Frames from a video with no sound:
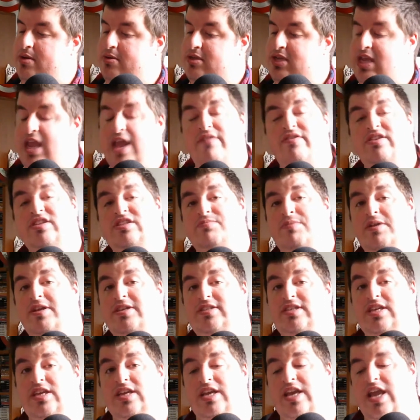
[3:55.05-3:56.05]
Kevin
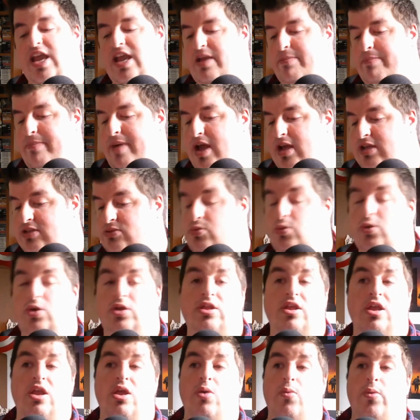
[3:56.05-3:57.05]
Spacey and Kate
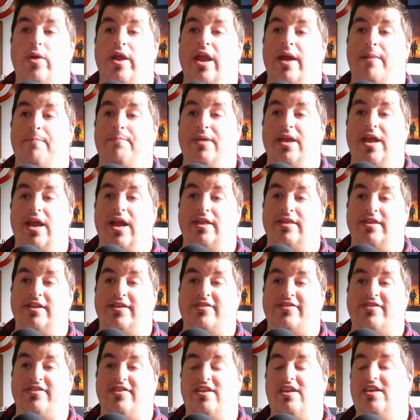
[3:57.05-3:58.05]
Bosworth. We got Beyond the
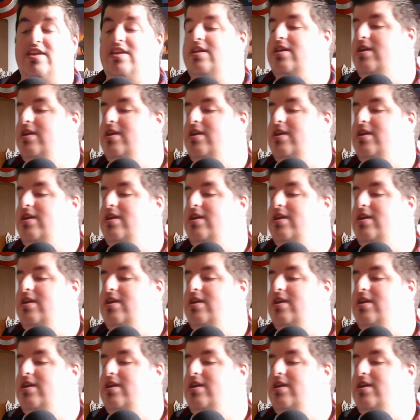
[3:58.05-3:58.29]
Sea.